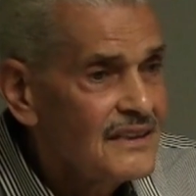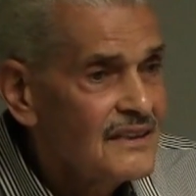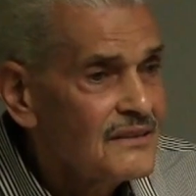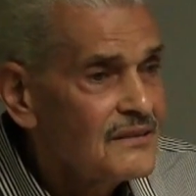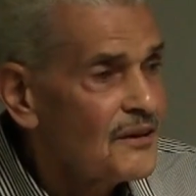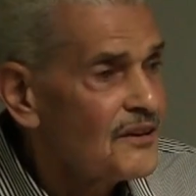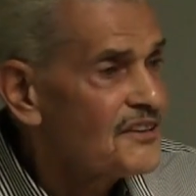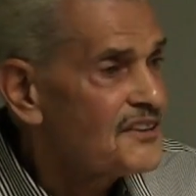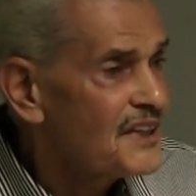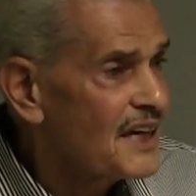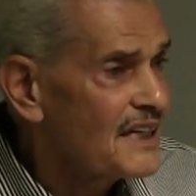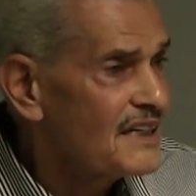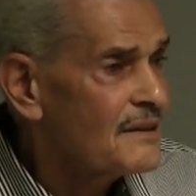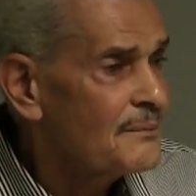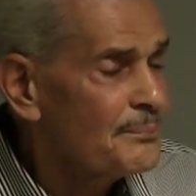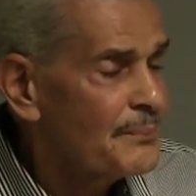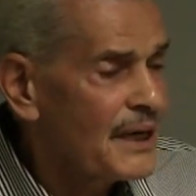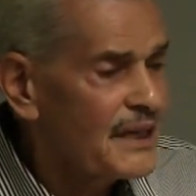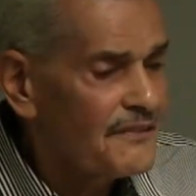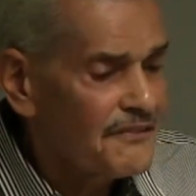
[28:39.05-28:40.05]
for thinking
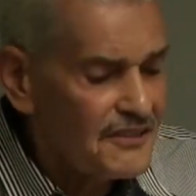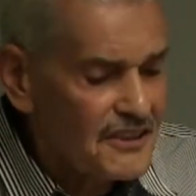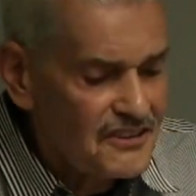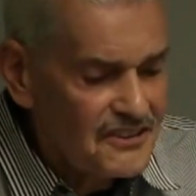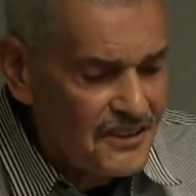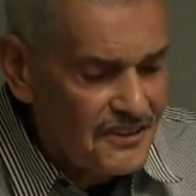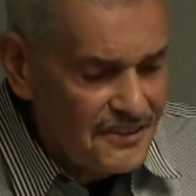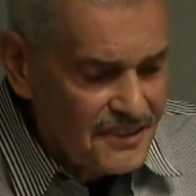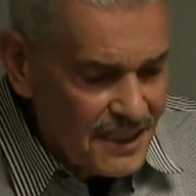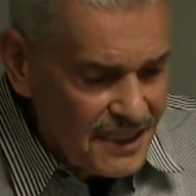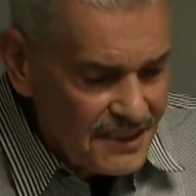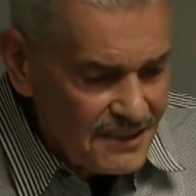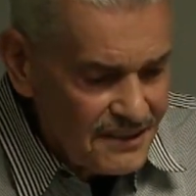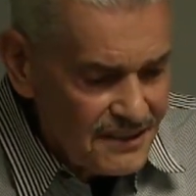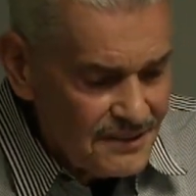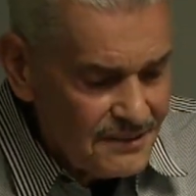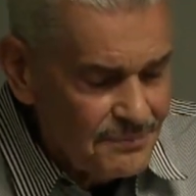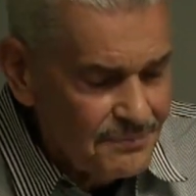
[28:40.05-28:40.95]
benefits the thinker.